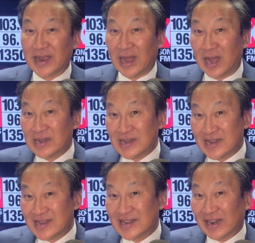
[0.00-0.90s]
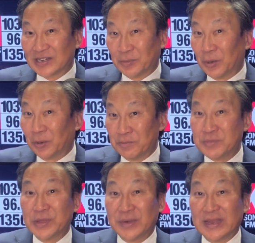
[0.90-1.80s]
undetectable
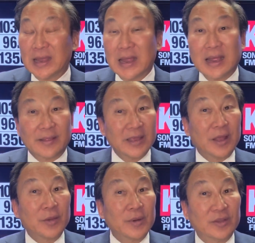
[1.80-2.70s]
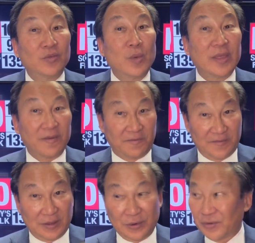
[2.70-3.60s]
beauty. The other is with
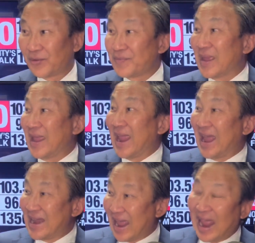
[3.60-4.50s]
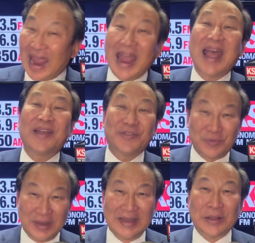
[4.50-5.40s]
fillers. And as
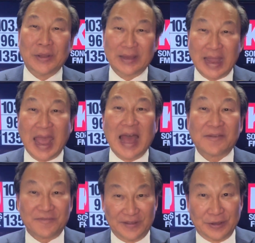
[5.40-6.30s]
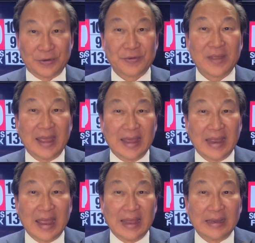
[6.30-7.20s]
we look at fillers
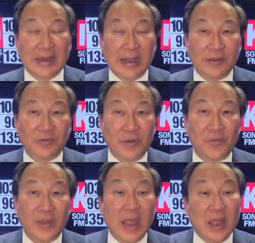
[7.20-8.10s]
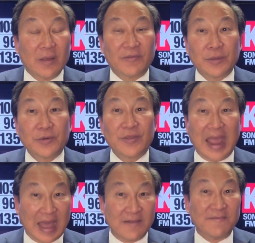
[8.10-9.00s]
and so forth, fillers
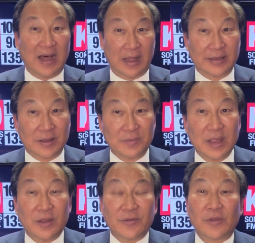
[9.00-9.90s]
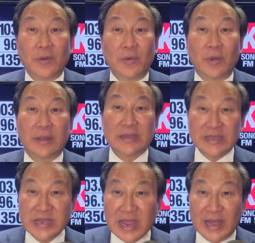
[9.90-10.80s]
add volume. So
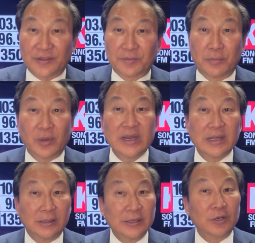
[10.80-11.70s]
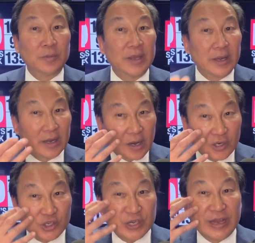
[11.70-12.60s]
yes, putting a little bit in our
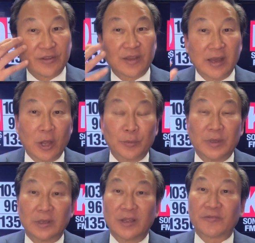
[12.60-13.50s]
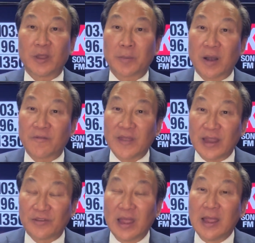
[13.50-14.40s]
cheeks can help to lift up our
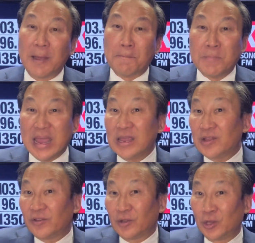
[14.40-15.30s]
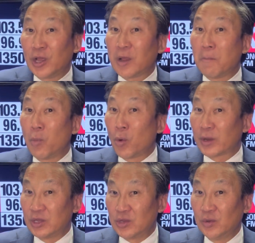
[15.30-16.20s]
face, make us look more
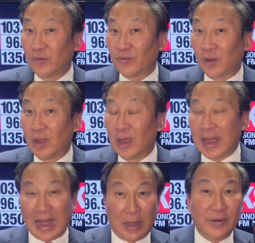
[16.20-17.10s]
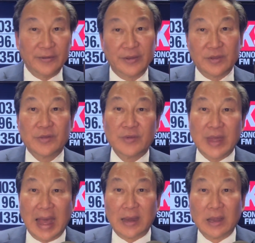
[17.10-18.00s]
youthful. How does it do
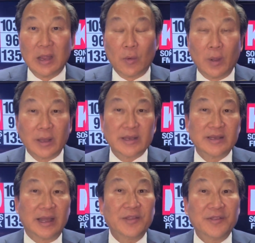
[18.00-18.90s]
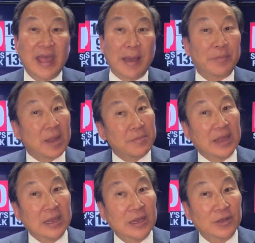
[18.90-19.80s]
that? Well, it does that by
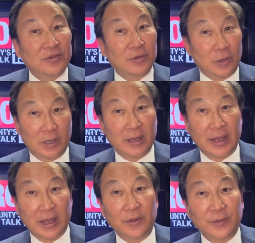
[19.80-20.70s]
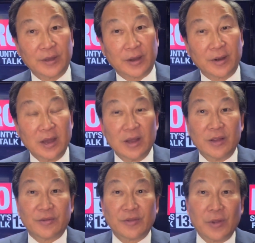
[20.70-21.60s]
making us look healthier.
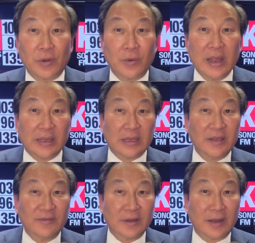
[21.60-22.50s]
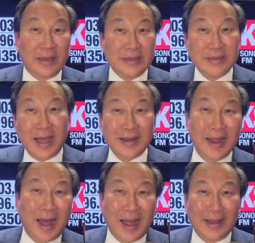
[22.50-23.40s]
So even in a young
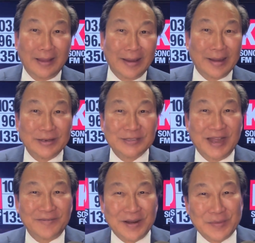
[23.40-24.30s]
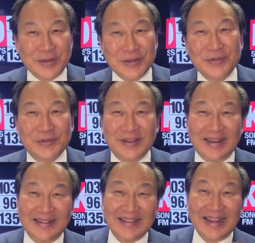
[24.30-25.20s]
guy like our Jeff, our producer,
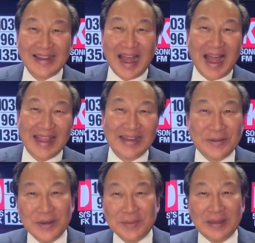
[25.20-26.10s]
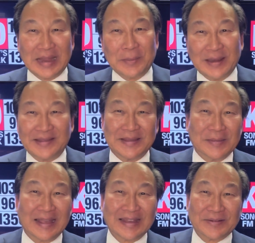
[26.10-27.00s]
young guy, and he wouldn't be coming to see
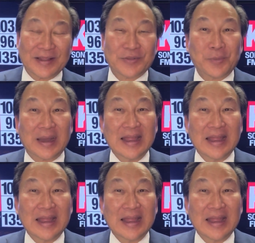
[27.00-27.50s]
me anyways, but